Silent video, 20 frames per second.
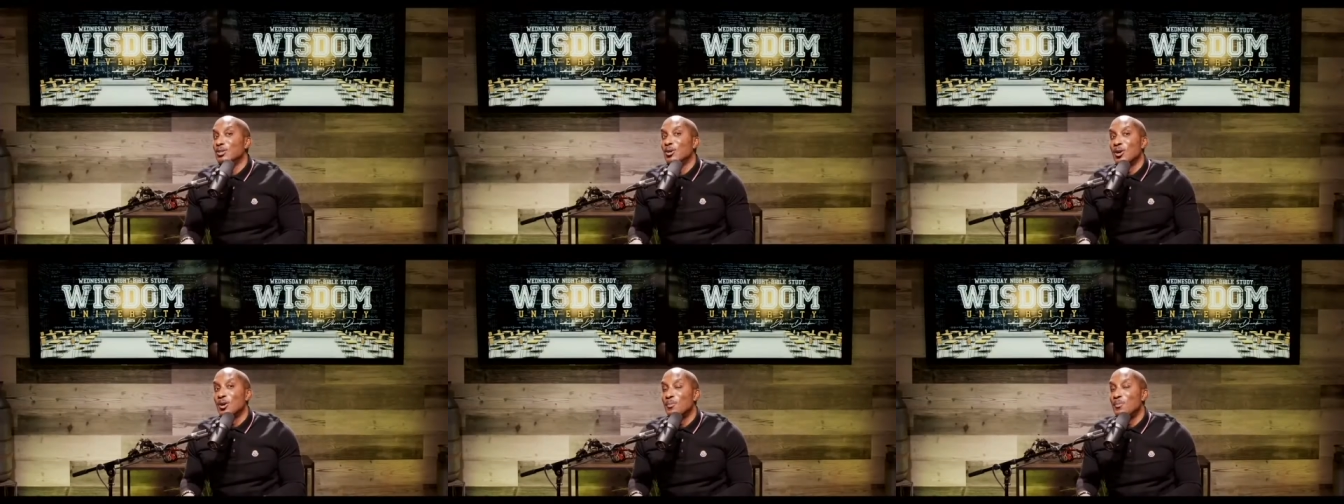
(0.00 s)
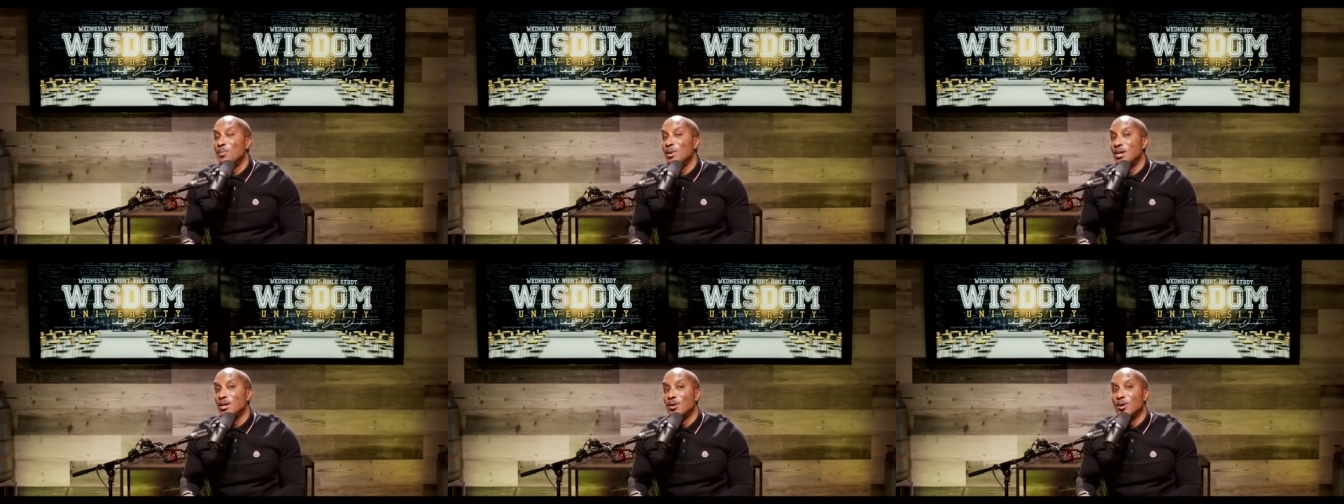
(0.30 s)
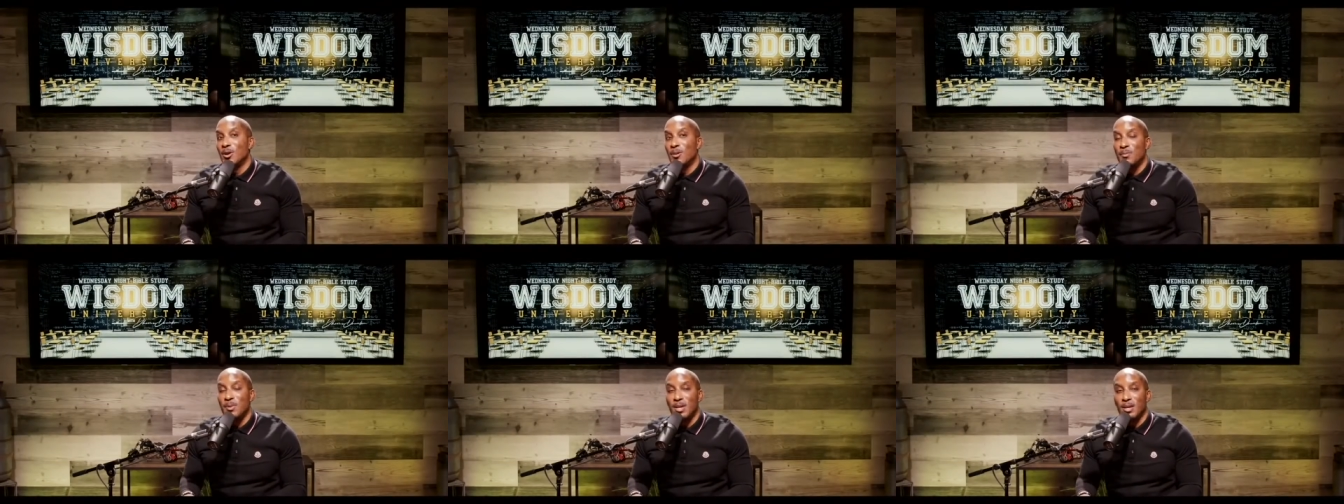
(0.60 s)
it's gonna be
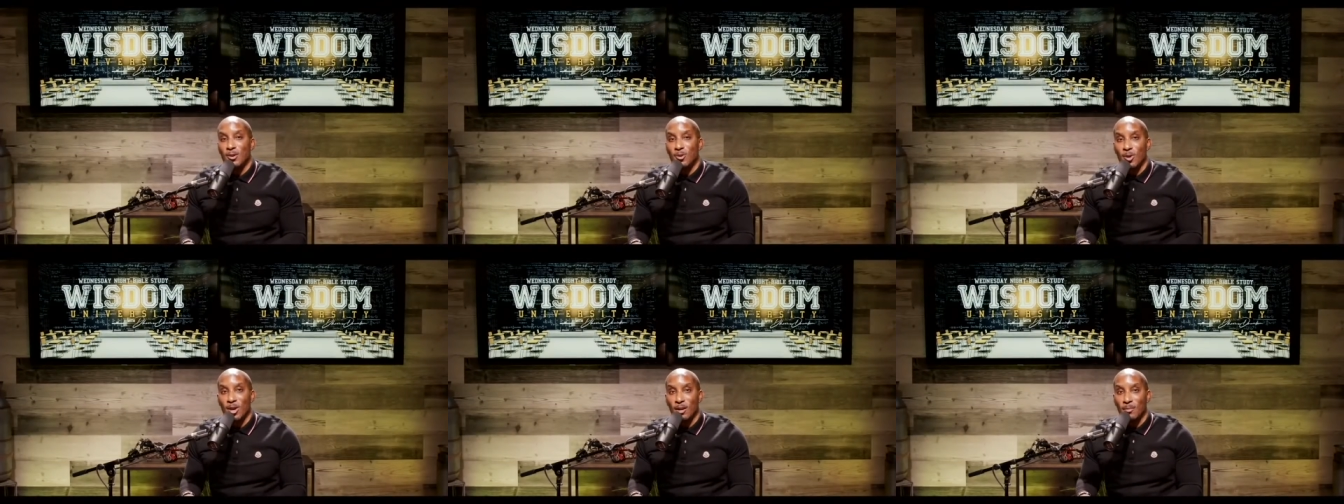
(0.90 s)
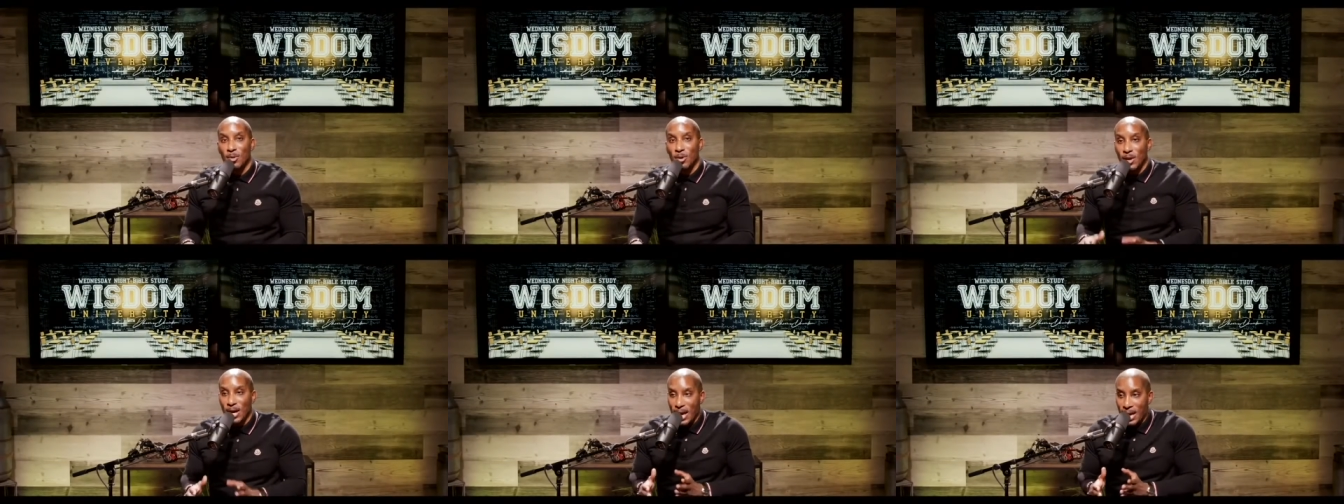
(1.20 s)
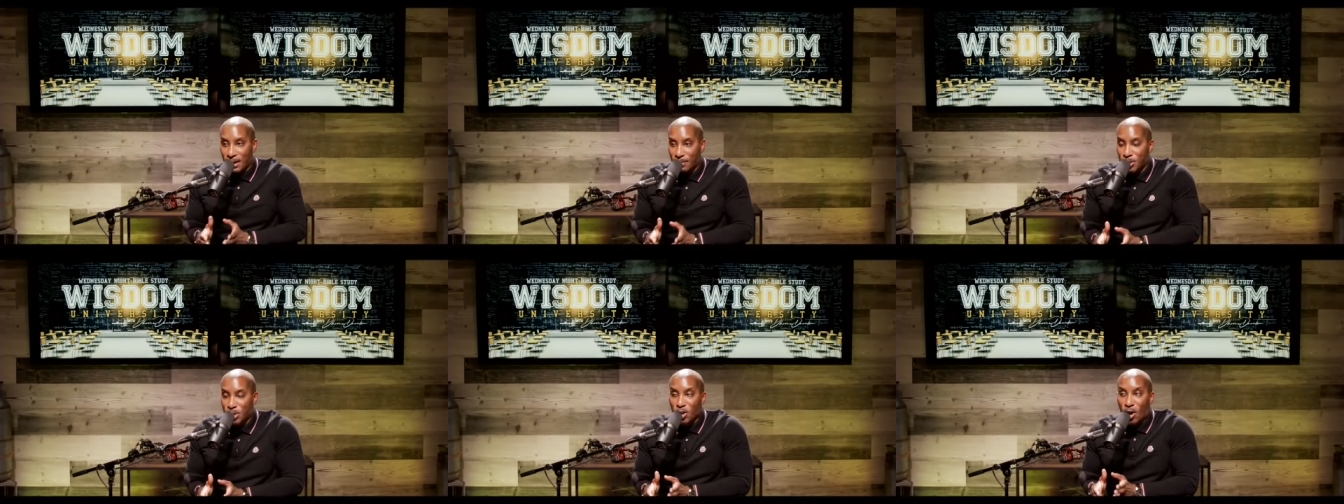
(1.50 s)
gonna be incredible,
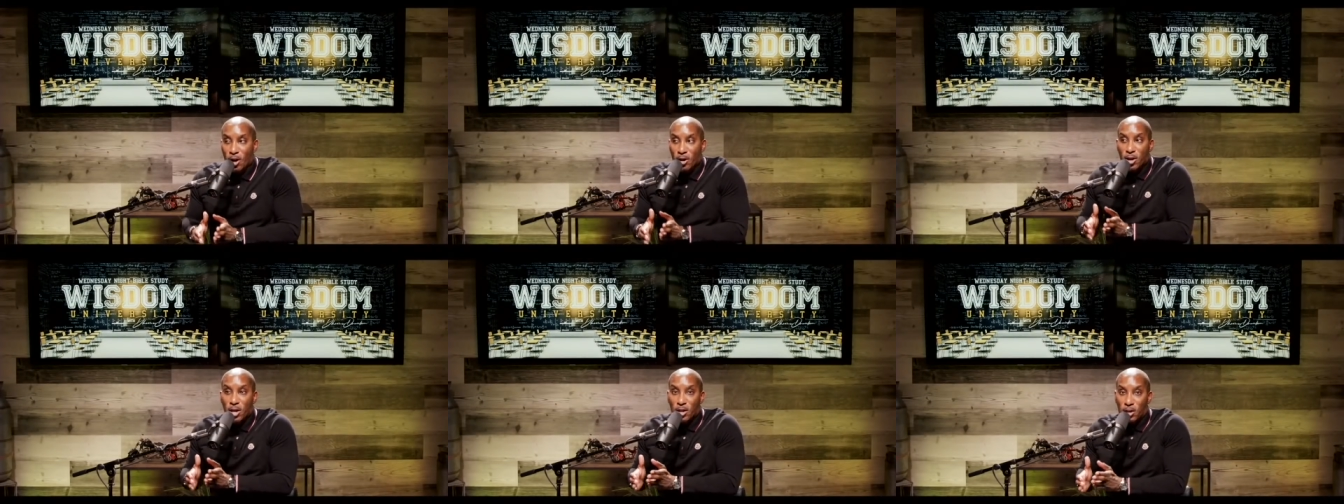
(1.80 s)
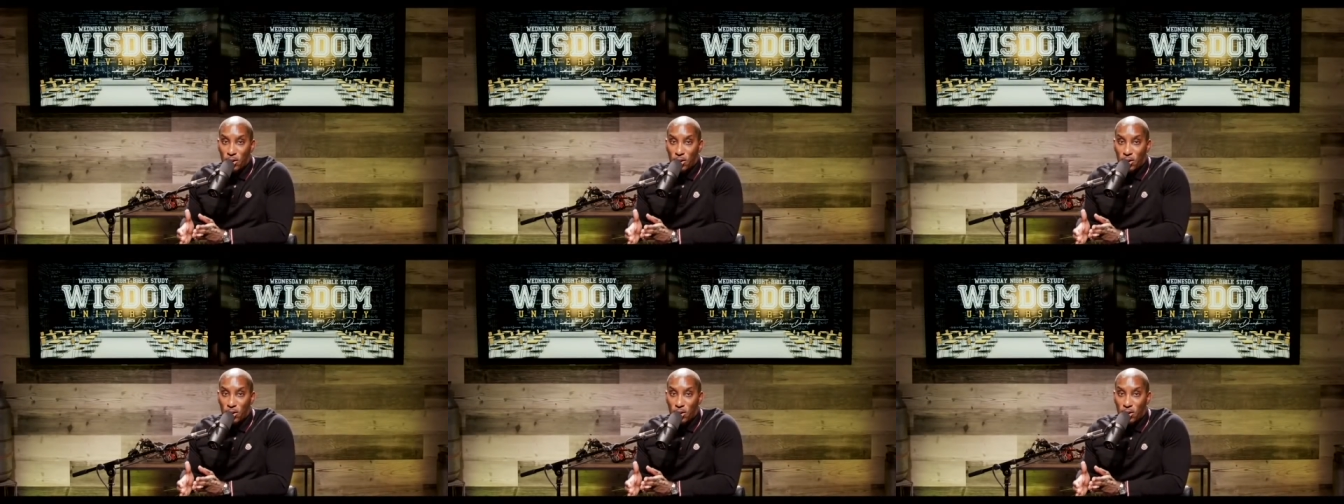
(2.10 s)
and I'm starting